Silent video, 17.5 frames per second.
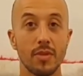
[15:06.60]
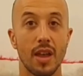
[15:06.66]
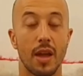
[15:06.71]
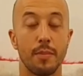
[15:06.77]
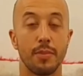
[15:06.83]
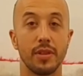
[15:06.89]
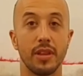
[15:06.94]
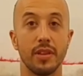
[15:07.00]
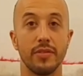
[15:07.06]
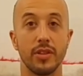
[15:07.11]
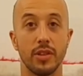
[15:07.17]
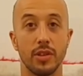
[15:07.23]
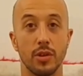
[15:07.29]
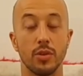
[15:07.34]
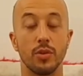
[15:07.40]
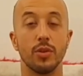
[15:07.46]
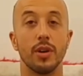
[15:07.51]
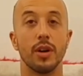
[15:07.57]
I believe in
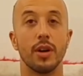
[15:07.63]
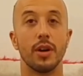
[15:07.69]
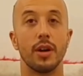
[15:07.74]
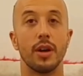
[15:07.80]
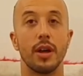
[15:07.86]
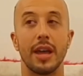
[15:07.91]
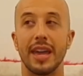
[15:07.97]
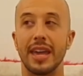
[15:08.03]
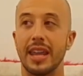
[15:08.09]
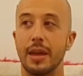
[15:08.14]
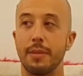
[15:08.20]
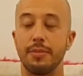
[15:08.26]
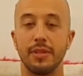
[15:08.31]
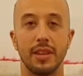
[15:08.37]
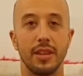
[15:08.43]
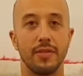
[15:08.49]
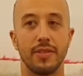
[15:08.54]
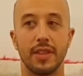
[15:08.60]
you, and I
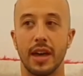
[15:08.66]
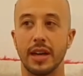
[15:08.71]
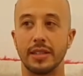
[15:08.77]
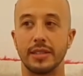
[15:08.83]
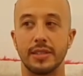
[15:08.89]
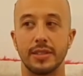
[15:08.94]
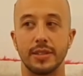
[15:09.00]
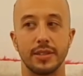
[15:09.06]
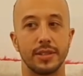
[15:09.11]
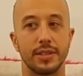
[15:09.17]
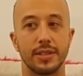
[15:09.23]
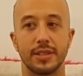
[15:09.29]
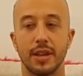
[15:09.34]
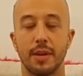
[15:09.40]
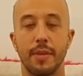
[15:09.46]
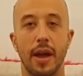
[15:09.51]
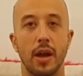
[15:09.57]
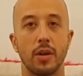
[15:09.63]
believe that
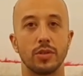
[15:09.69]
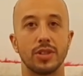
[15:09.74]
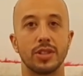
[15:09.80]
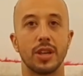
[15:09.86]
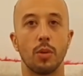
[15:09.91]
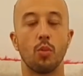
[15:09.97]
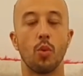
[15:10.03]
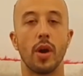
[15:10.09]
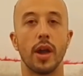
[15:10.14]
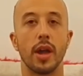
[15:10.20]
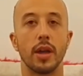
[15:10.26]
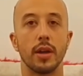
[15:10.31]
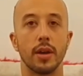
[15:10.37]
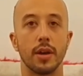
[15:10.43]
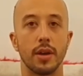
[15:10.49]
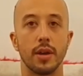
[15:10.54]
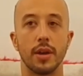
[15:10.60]
somehow, some way,